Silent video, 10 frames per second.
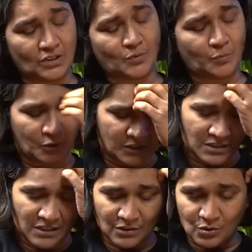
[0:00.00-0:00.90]
its
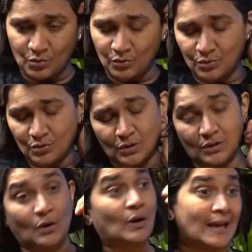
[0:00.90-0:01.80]
potency, and so
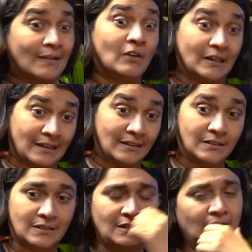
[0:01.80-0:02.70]
on, and
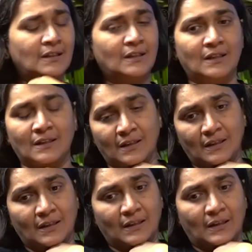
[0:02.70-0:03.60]
virality,
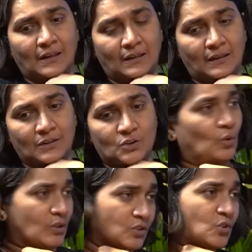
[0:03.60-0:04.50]
so
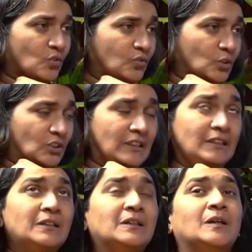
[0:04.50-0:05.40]
on and so forth, right?
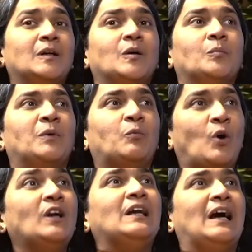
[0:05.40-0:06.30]
But
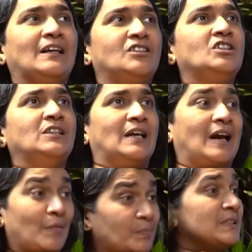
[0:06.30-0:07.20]
what actually
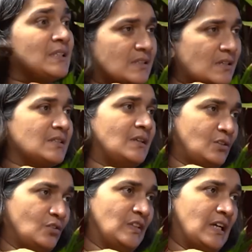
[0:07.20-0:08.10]
happens as a
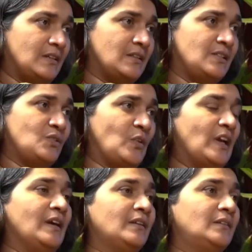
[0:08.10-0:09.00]
result of that is
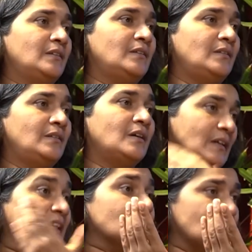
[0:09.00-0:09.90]
where the
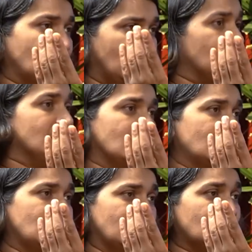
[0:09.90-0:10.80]
contagion lies, in
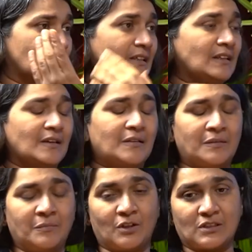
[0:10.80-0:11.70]
a sense, right? Like,
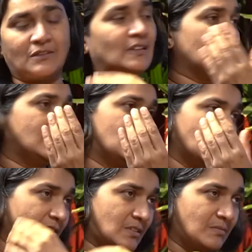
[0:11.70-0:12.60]
because otherwise it's
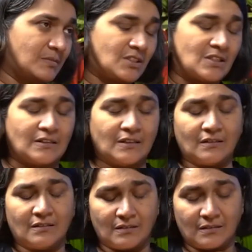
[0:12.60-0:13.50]
just studying